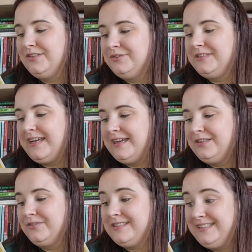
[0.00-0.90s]
though they had
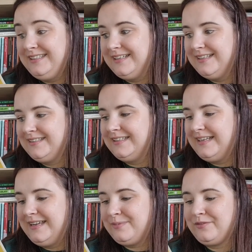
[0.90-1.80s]
not seen it, that
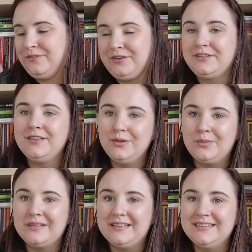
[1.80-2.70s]
they preferred
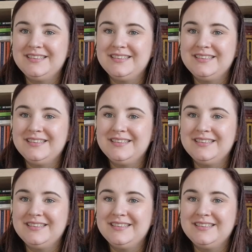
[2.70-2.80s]
London.